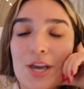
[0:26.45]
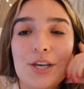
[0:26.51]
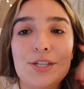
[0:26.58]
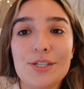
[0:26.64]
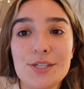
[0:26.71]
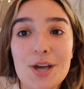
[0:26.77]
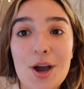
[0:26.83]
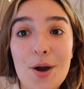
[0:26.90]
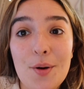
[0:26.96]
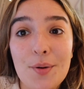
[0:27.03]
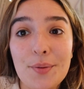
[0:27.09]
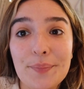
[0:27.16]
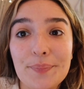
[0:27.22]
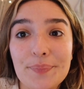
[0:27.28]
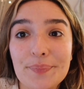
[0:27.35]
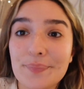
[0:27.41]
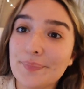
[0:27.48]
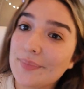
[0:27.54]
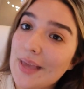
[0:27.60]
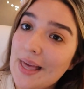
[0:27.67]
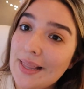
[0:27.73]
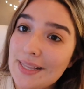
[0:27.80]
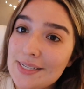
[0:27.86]
So
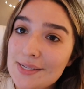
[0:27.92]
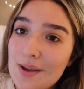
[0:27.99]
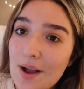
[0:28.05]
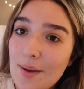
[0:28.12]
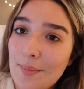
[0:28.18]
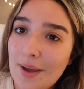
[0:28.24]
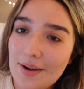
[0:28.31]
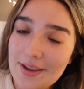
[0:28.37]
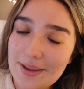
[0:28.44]
let's talk about